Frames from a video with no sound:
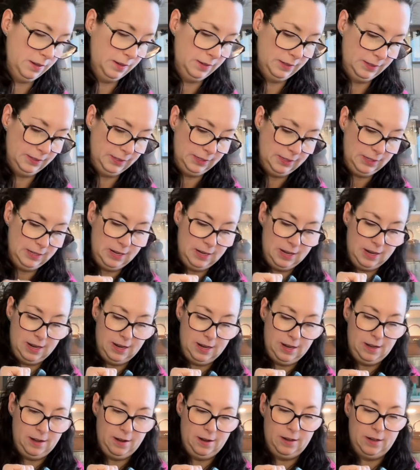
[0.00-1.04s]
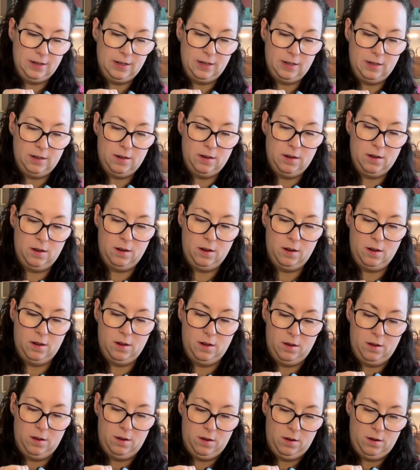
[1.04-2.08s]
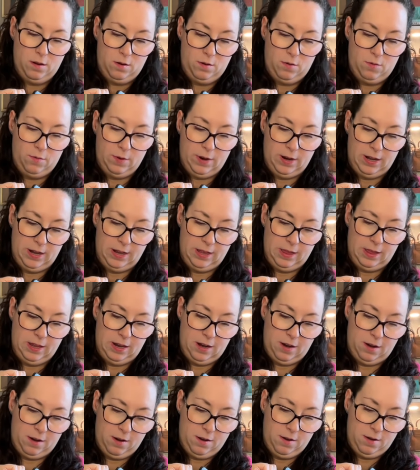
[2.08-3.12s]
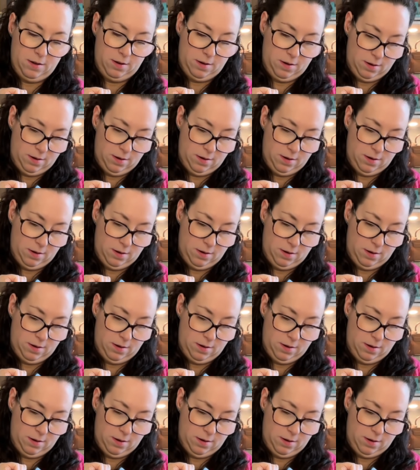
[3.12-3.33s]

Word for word: slide it right in there.